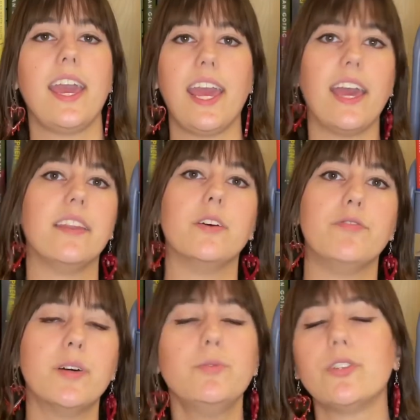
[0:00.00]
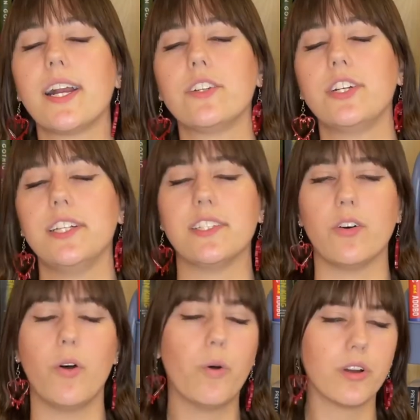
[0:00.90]
And the film director is a
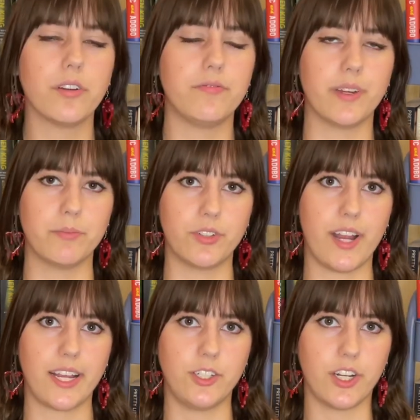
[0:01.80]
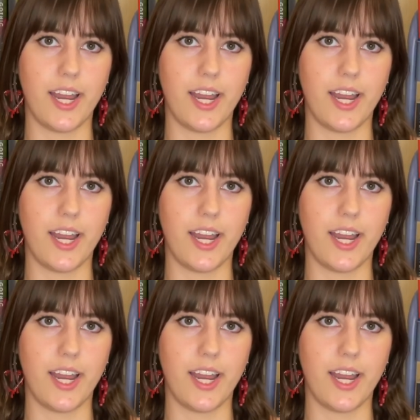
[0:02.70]
horror film director,